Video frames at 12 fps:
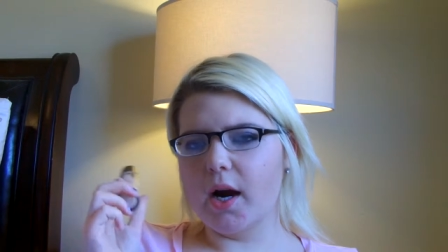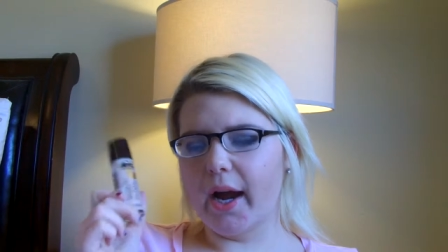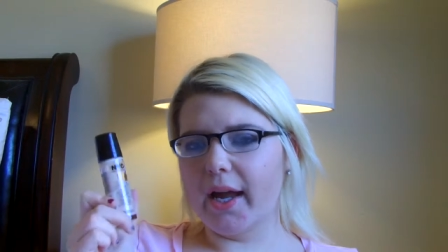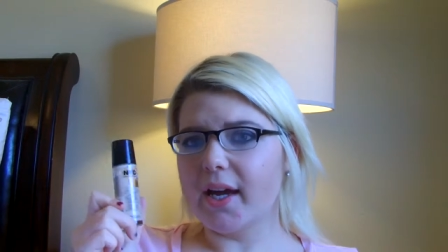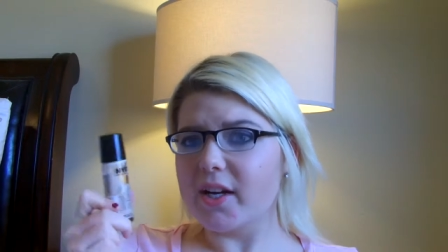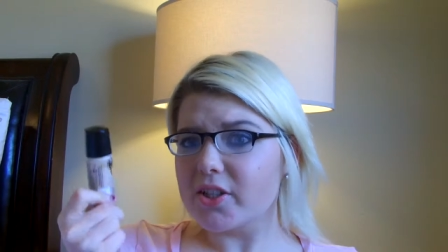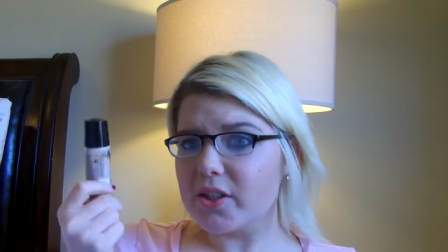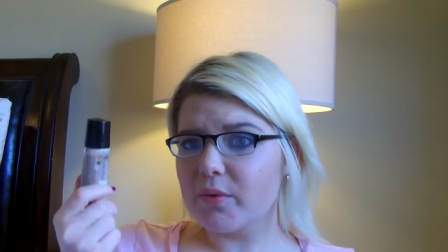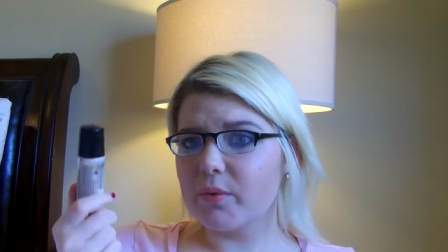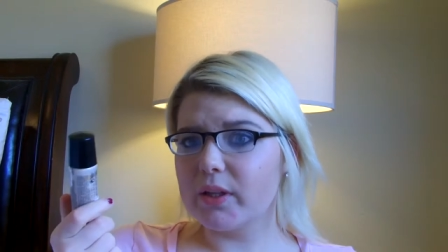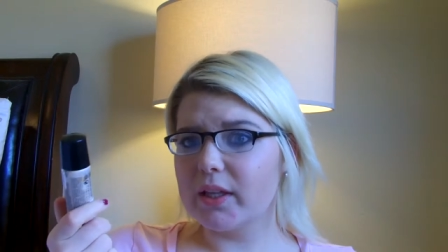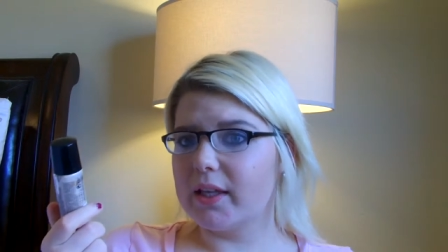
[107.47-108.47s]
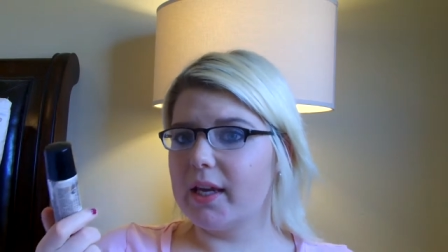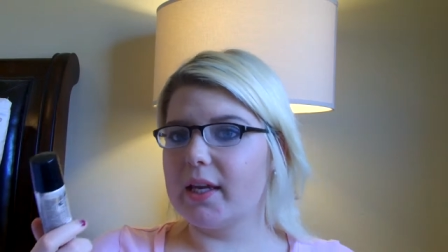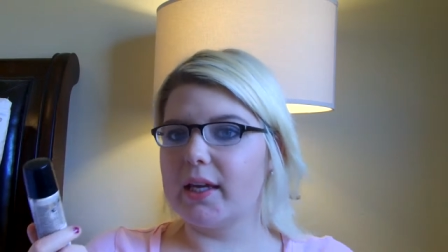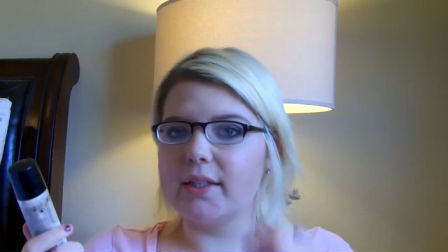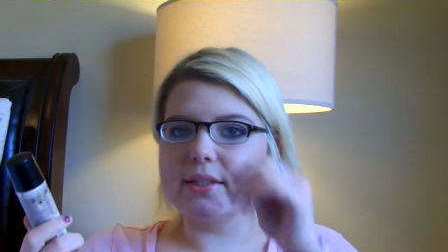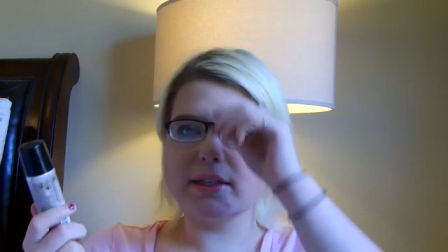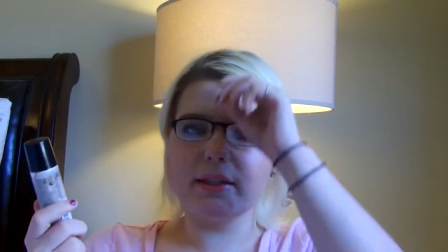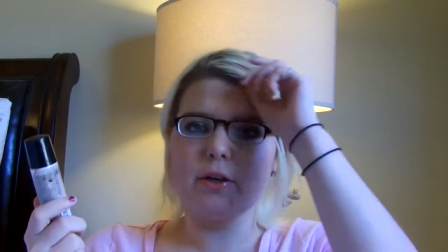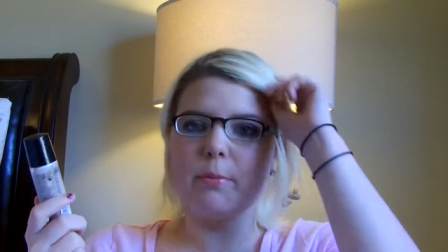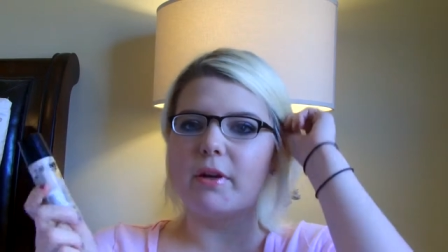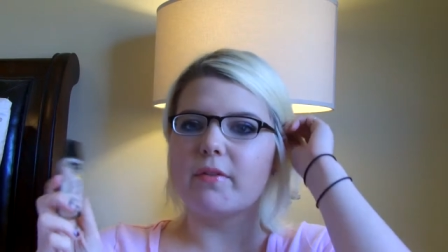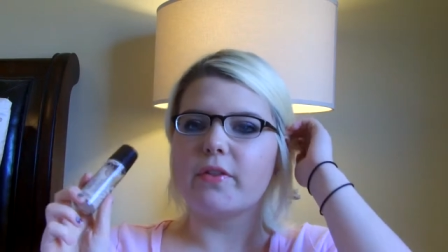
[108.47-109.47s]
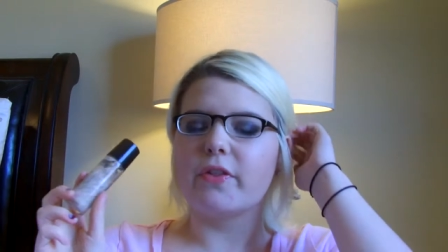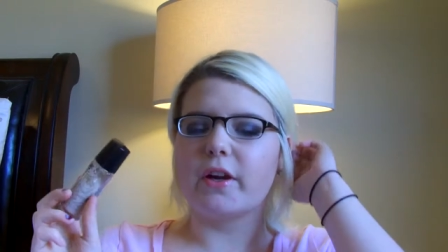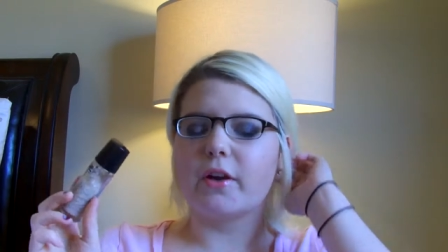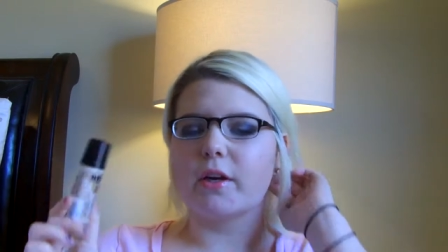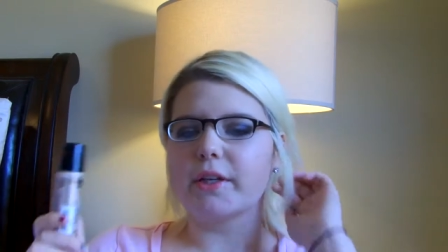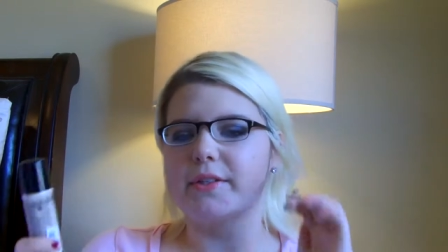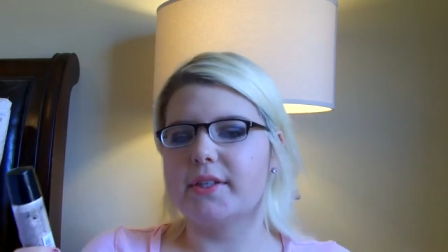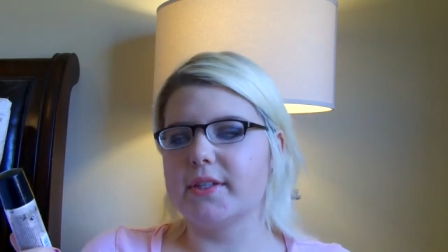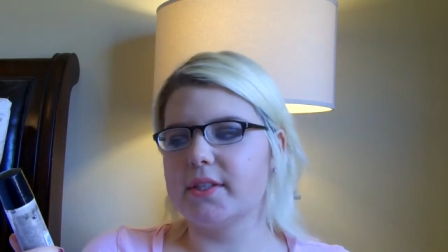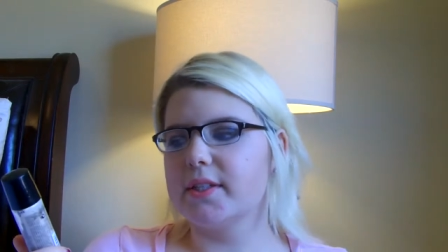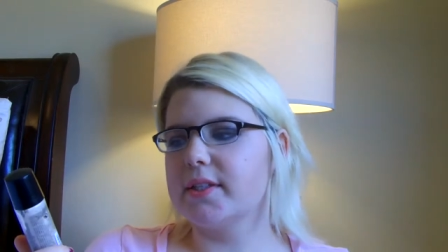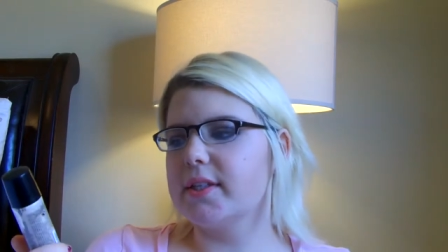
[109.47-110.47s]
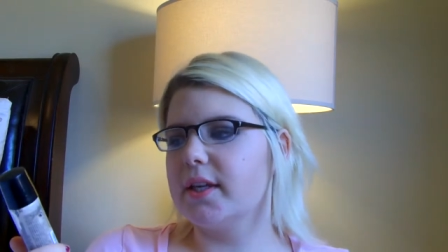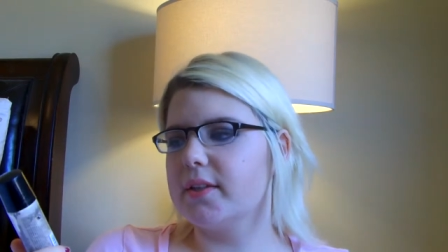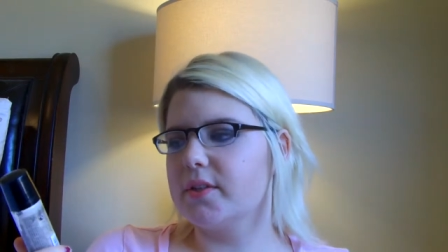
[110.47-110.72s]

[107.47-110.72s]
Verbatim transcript: I actually really like it. It's a little bit of a thicker consistency.